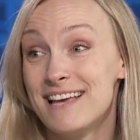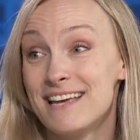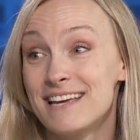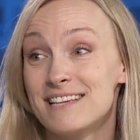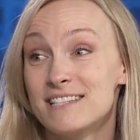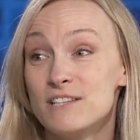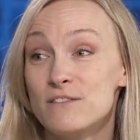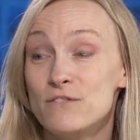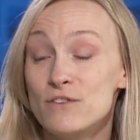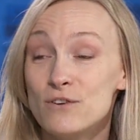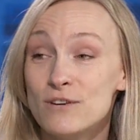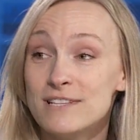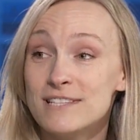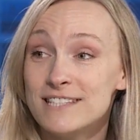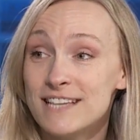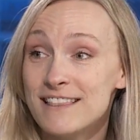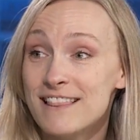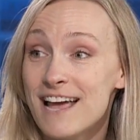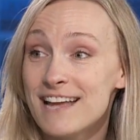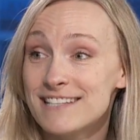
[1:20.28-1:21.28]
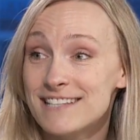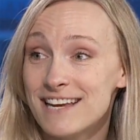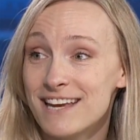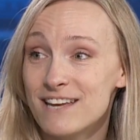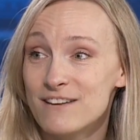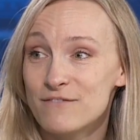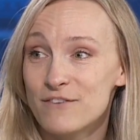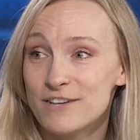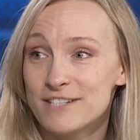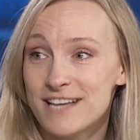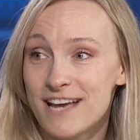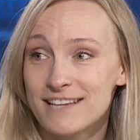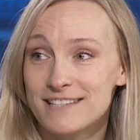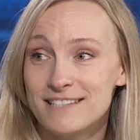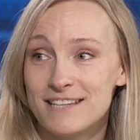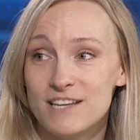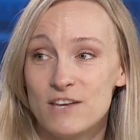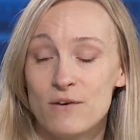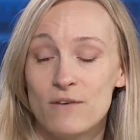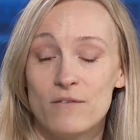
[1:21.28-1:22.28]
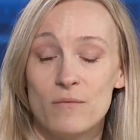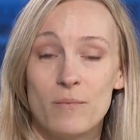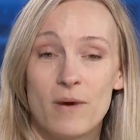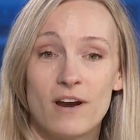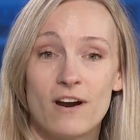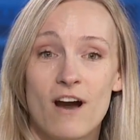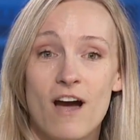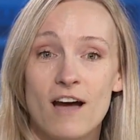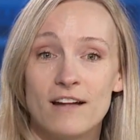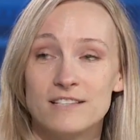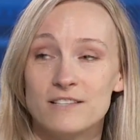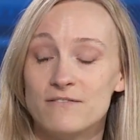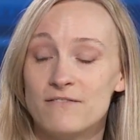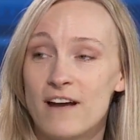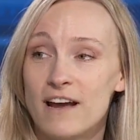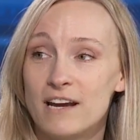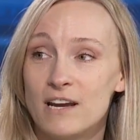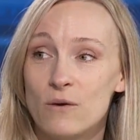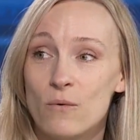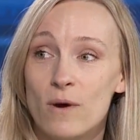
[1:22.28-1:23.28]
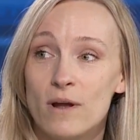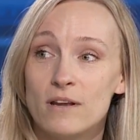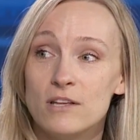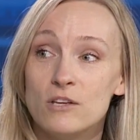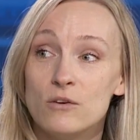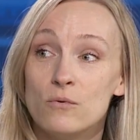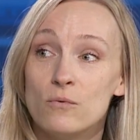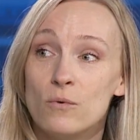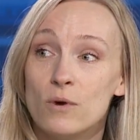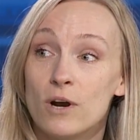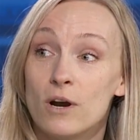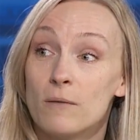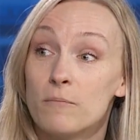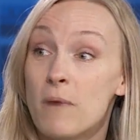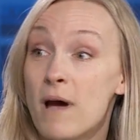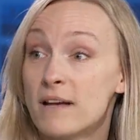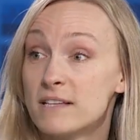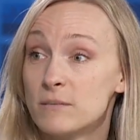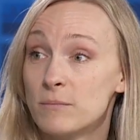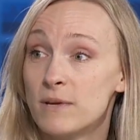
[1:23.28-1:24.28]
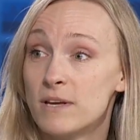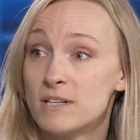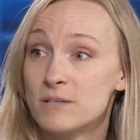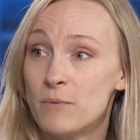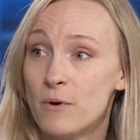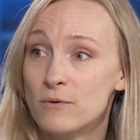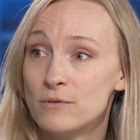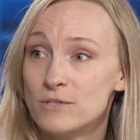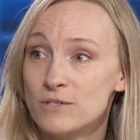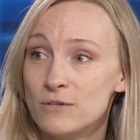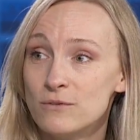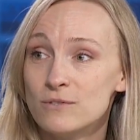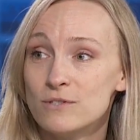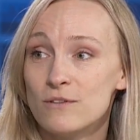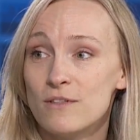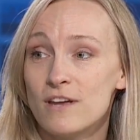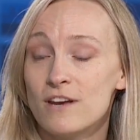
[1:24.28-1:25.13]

Because if you can send that tick in for testing, you have a better odds of finding what you were possibly exposed to so